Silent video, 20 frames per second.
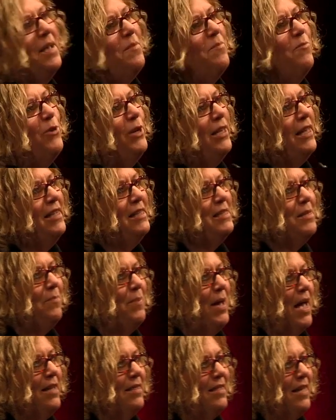I'm willing to
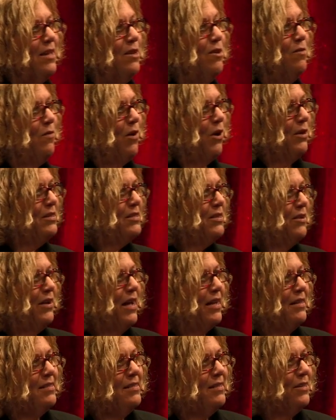bet that you've also
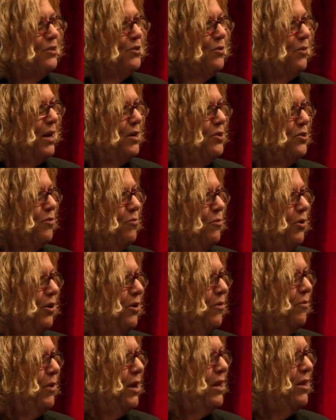had the situation
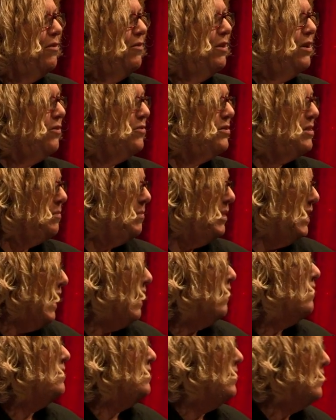where when you hear somebody
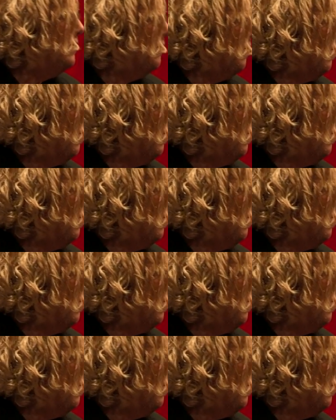else's